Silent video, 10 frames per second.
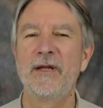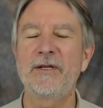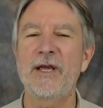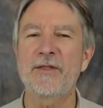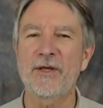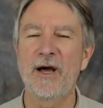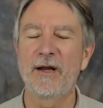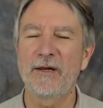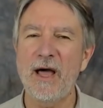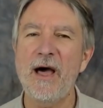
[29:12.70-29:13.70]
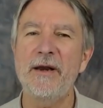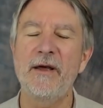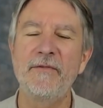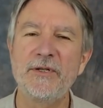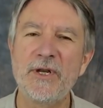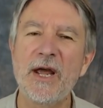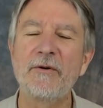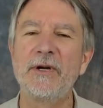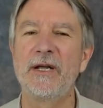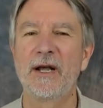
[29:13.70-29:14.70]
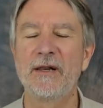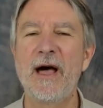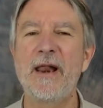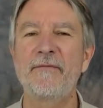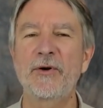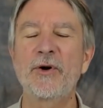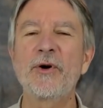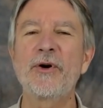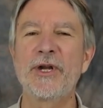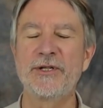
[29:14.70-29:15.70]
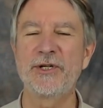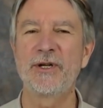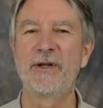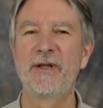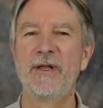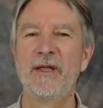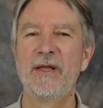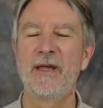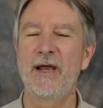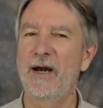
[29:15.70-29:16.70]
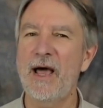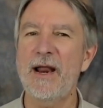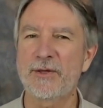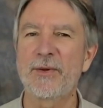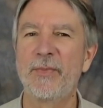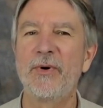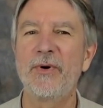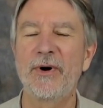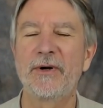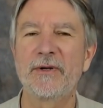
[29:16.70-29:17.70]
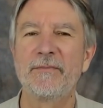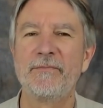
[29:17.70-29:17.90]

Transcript: It takes a lot of integrity, a lot of courage, and a lot of support